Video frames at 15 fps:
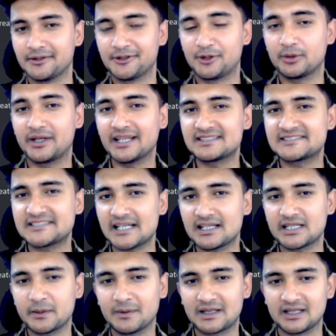To get
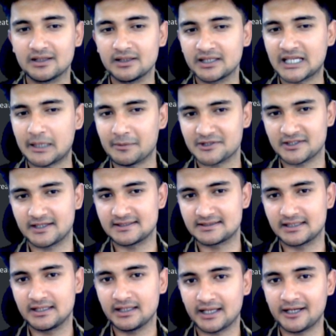started with learning Amazon S
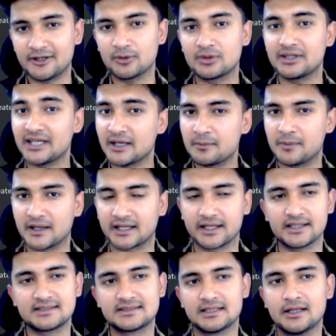three and to create
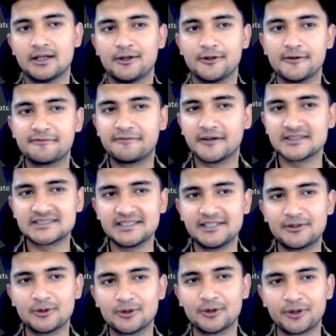buckets, you first need
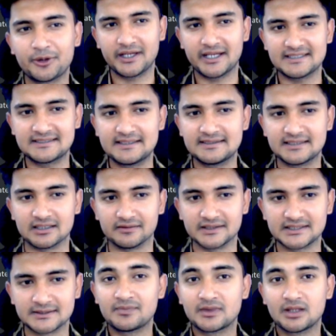to go S three
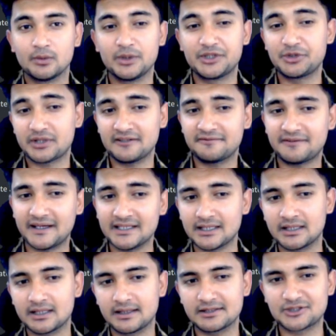service, which you can find
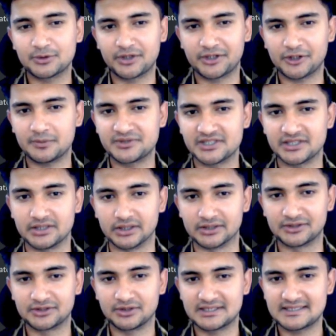under the storage option here.
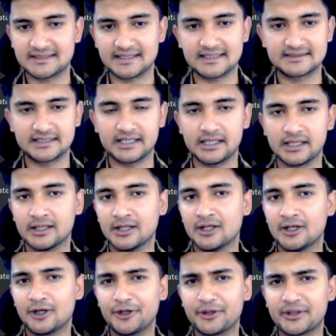So this is S three,
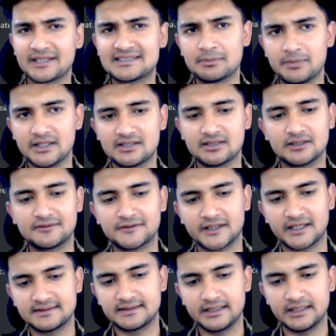or you can simply search for
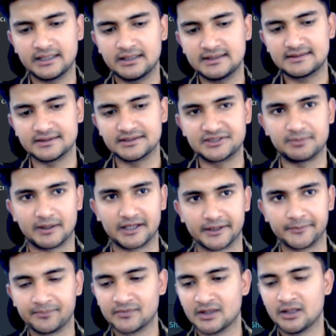S three in the search bar.
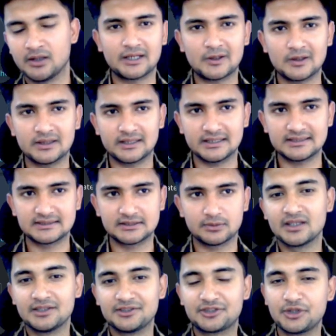Click on this.
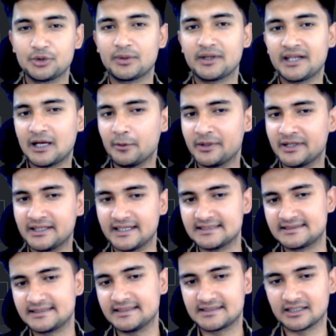So you are now in the S
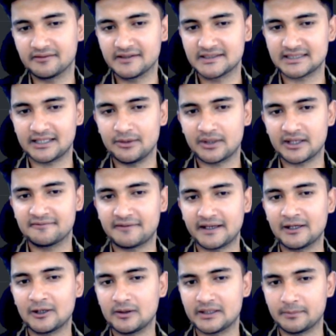three service and you can
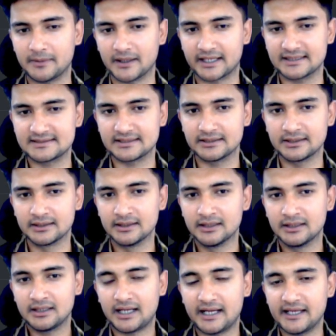find all the buckets here.
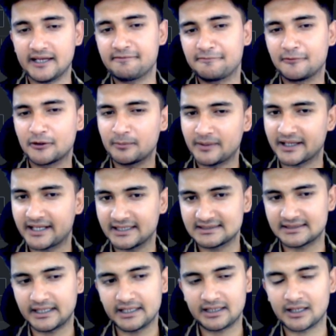I have four buckets
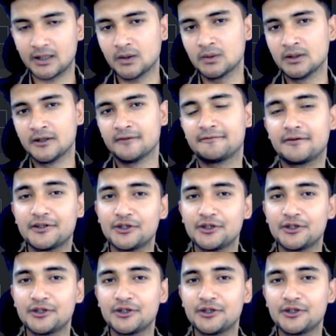right now. For